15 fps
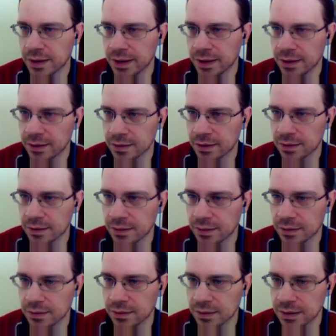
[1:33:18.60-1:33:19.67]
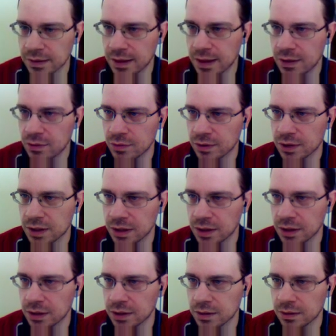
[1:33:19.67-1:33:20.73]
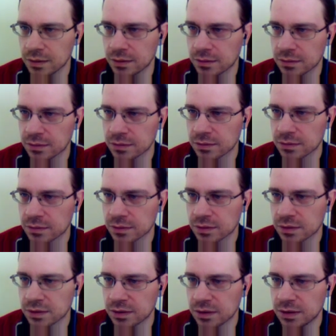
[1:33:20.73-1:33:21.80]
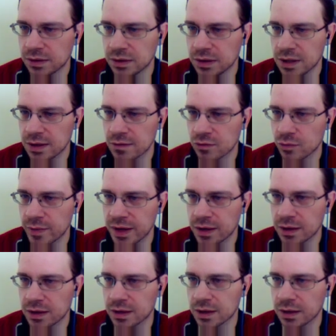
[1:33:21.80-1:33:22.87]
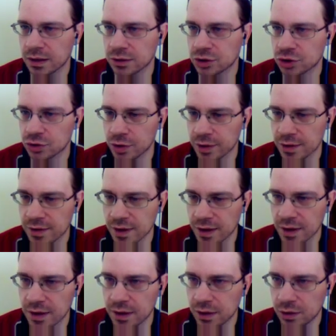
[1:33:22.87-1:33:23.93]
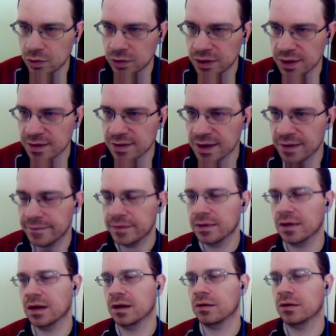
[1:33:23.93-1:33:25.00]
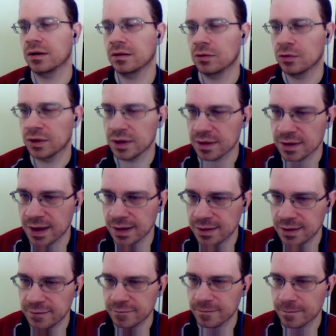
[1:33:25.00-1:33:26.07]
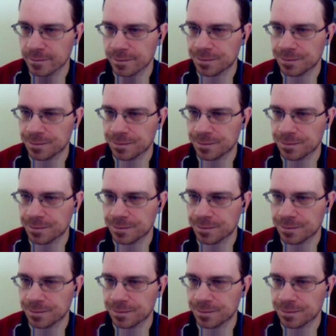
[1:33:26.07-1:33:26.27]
and now he needs to make a choice. Rook d7 or rook is active,